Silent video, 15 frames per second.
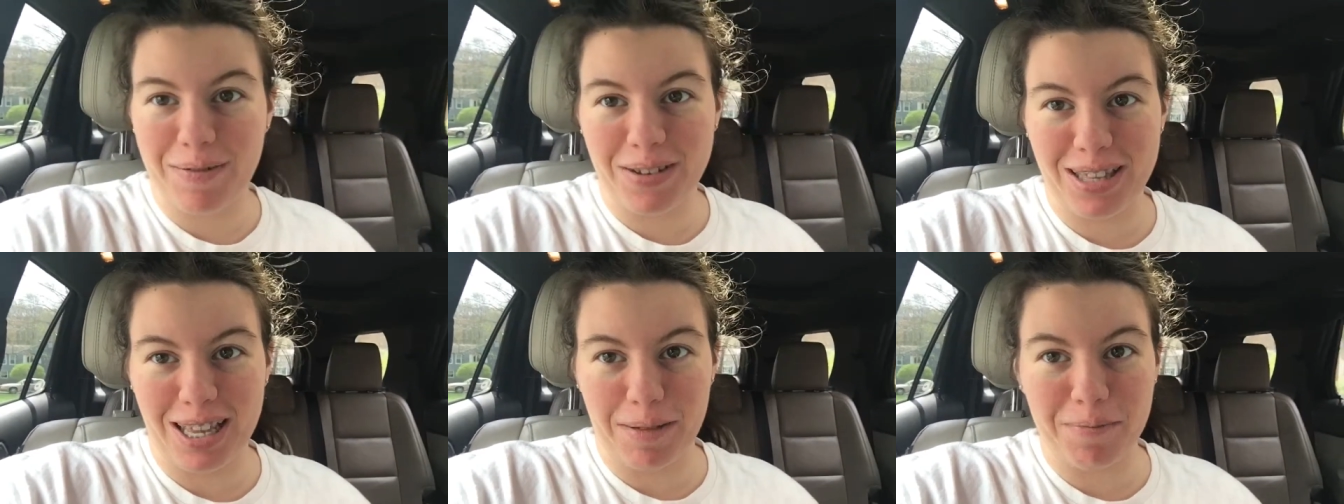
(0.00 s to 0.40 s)

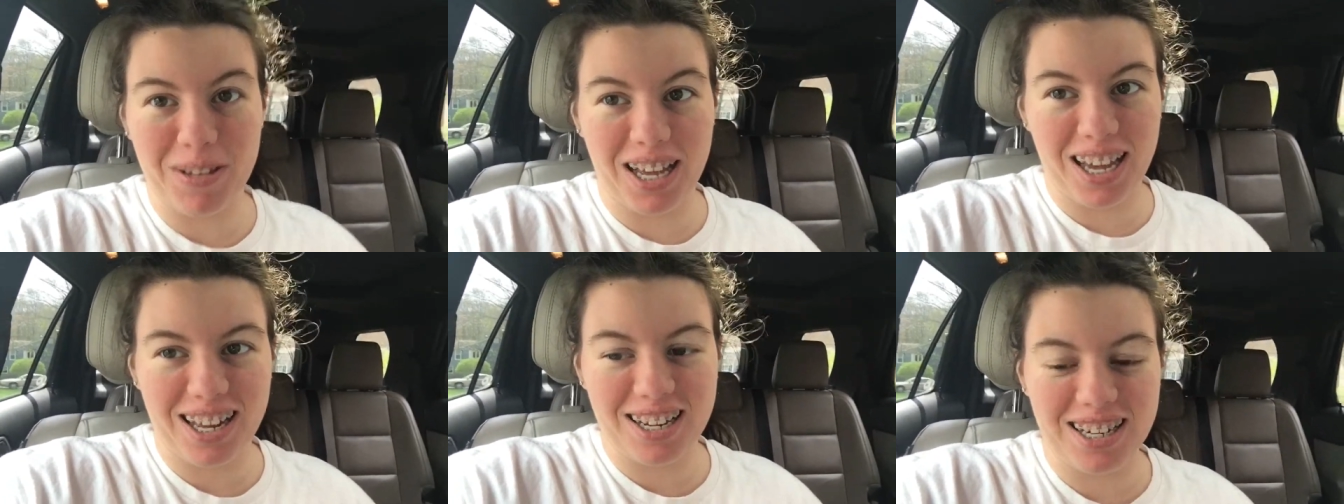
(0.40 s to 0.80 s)
have anything
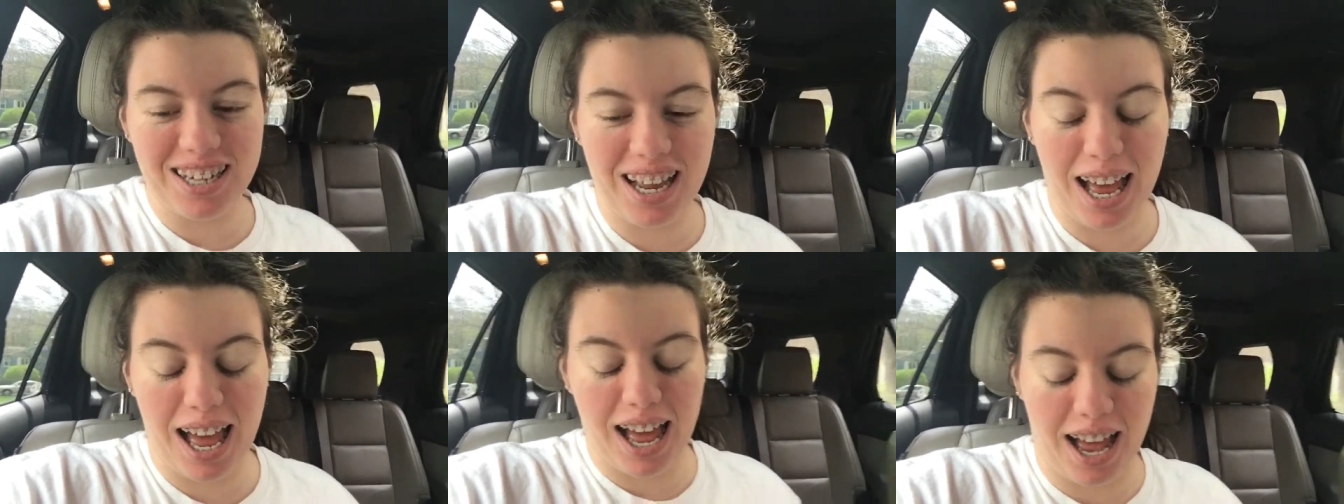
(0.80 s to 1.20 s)
planned.
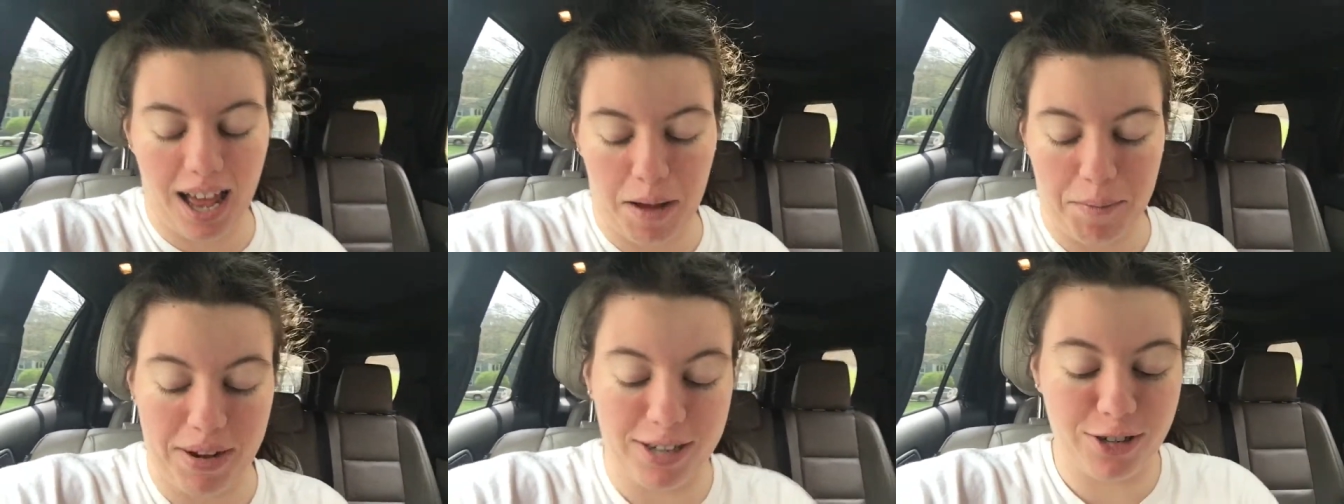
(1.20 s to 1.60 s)

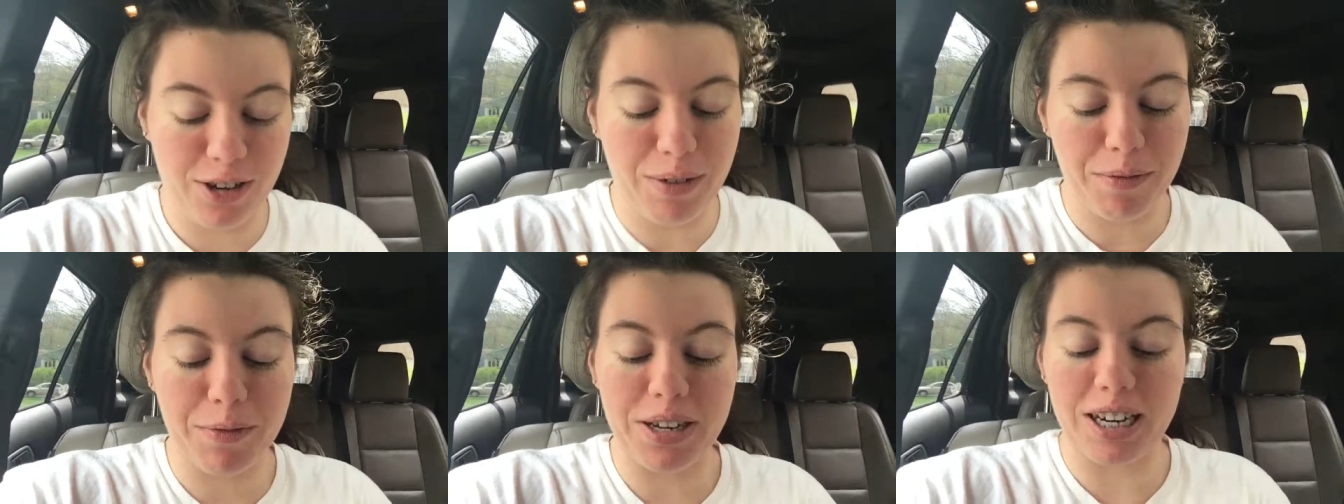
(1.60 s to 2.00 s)
Um, I do
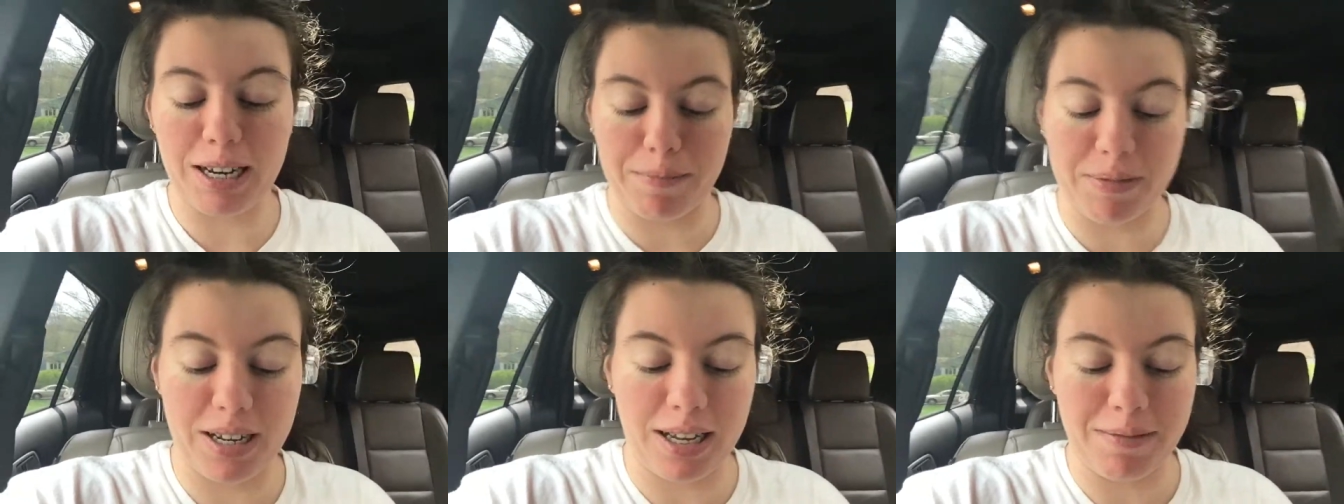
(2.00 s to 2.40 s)
have a reading
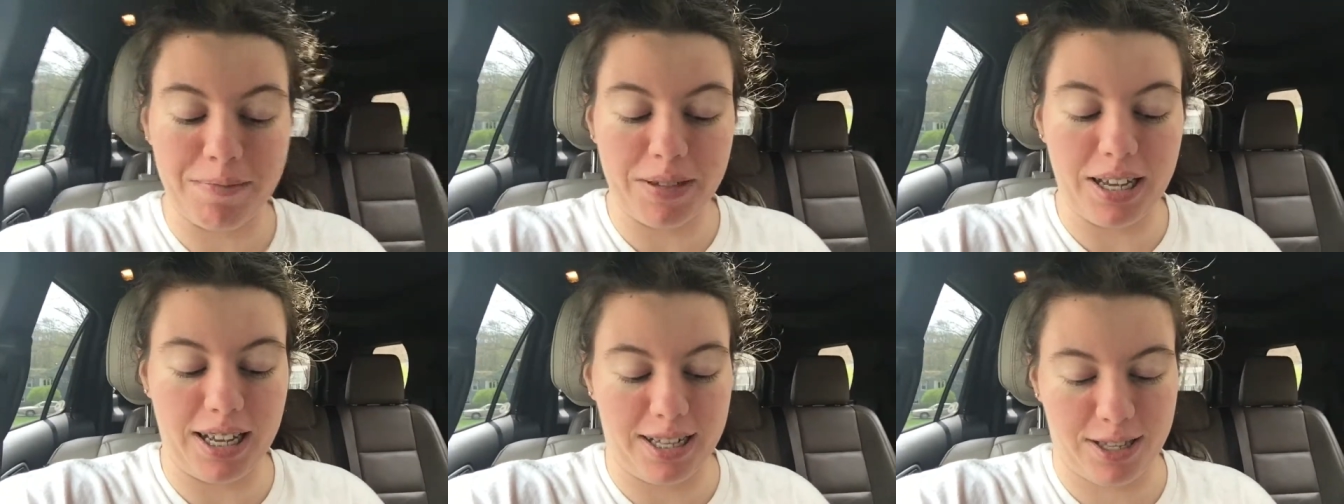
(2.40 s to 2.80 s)
update
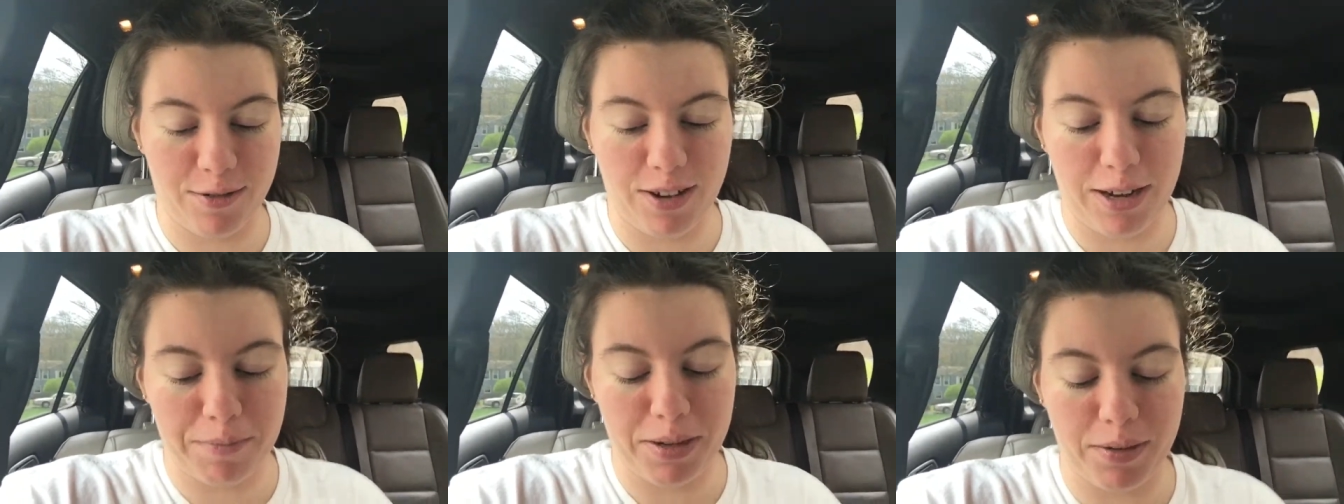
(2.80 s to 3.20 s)
and it's
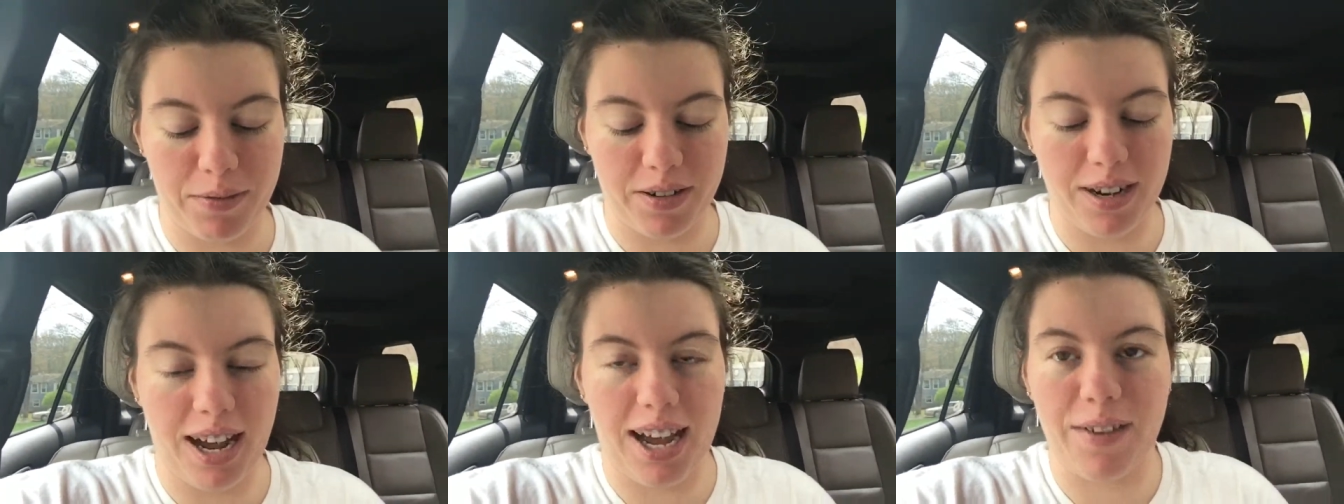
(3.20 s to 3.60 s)
quite a big
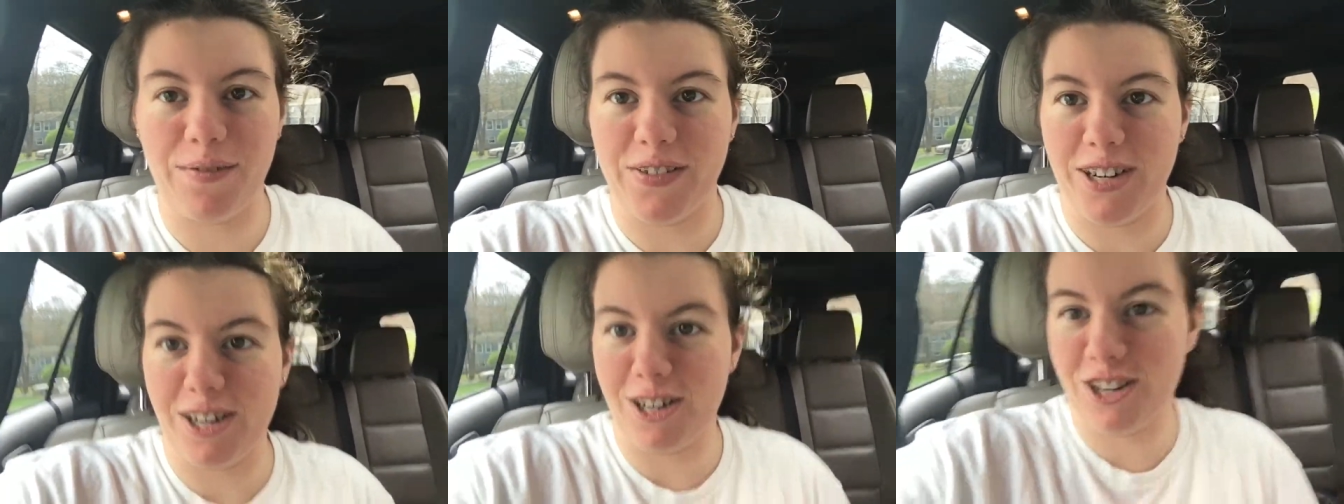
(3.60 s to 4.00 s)
one. I
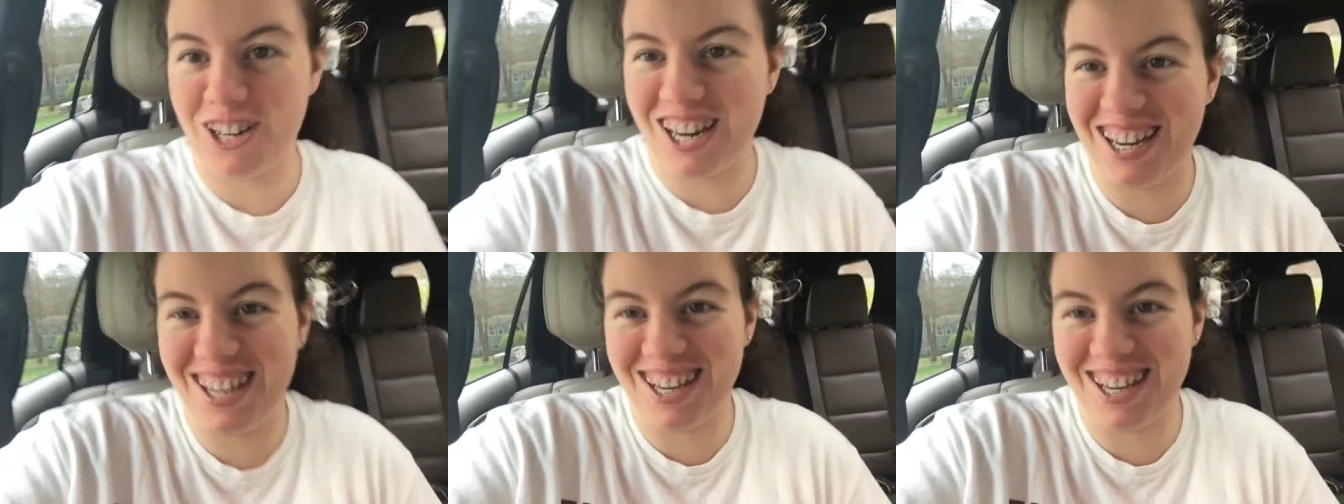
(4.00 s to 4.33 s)
finished